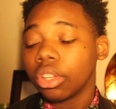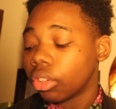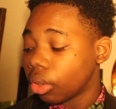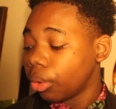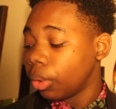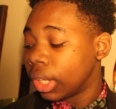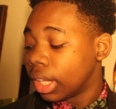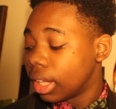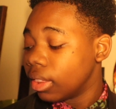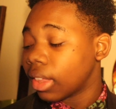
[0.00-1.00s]
So,
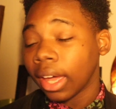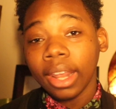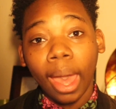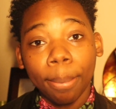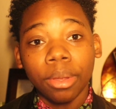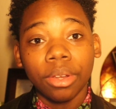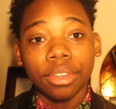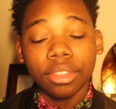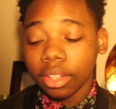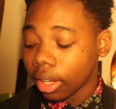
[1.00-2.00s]
that
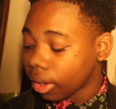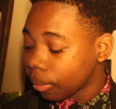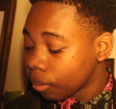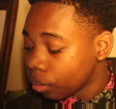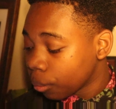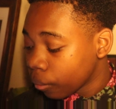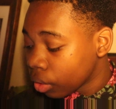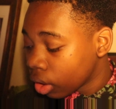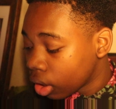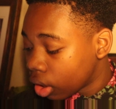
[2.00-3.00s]
happened today.
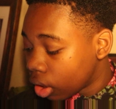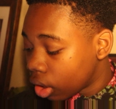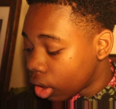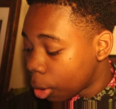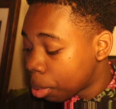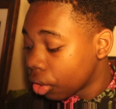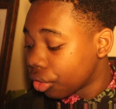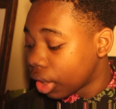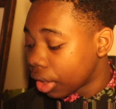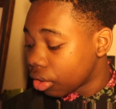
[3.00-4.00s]
A
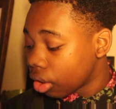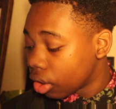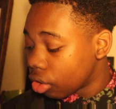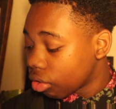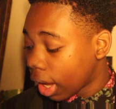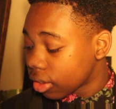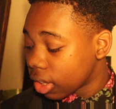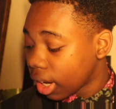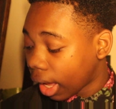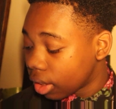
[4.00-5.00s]
purse snatcher dragged
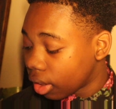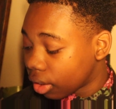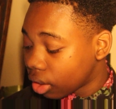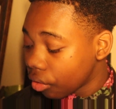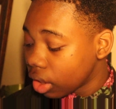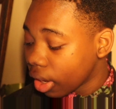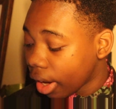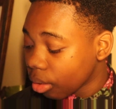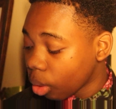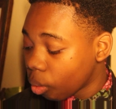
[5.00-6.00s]
a
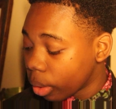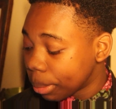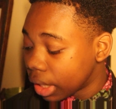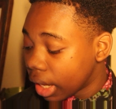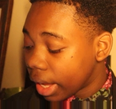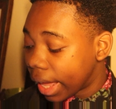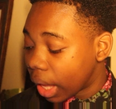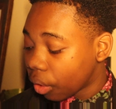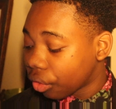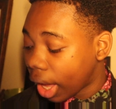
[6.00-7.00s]
79-year-old woman
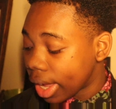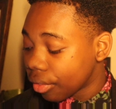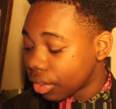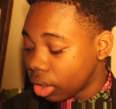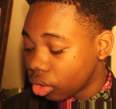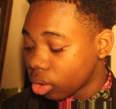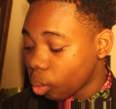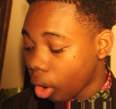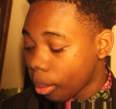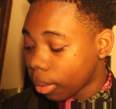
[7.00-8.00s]
outside of a Houston
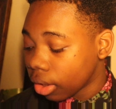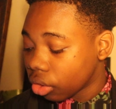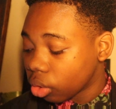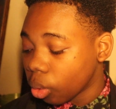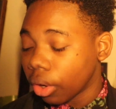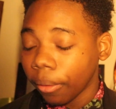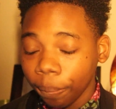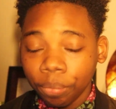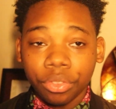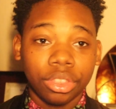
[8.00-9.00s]
Walmart store.
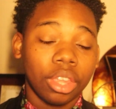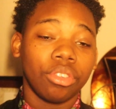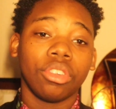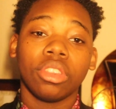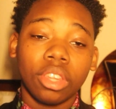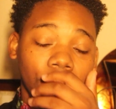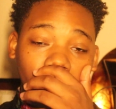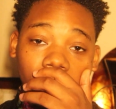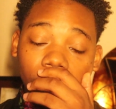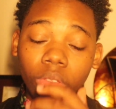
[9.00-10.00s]

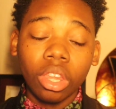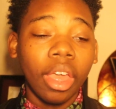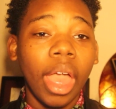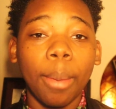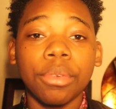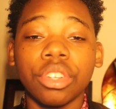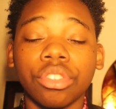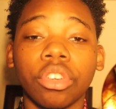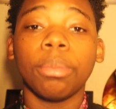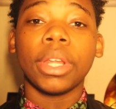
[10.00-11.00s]
This happened
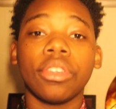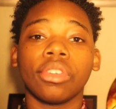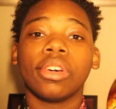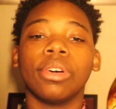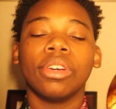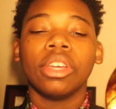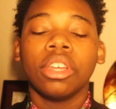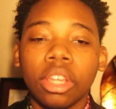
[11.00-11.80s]
just 30 minutes ago.